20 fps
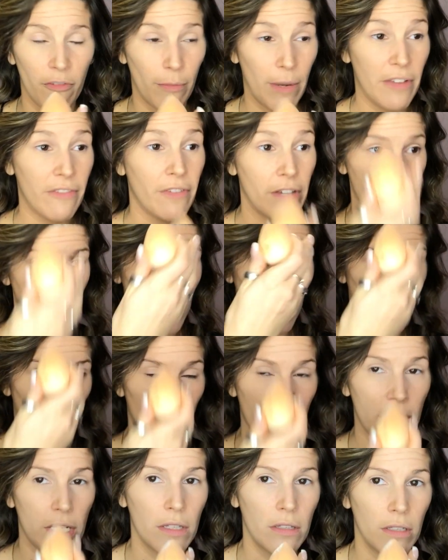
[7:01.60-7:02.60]
of my face where
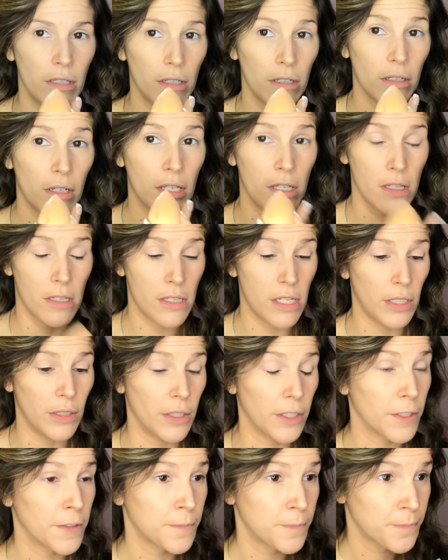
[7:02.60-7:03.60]
we did the
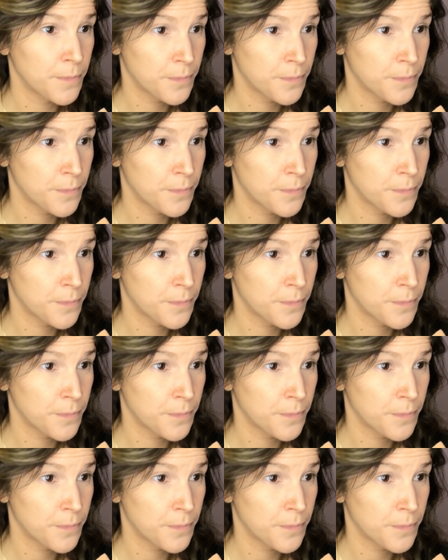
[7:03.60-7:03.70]
concealer.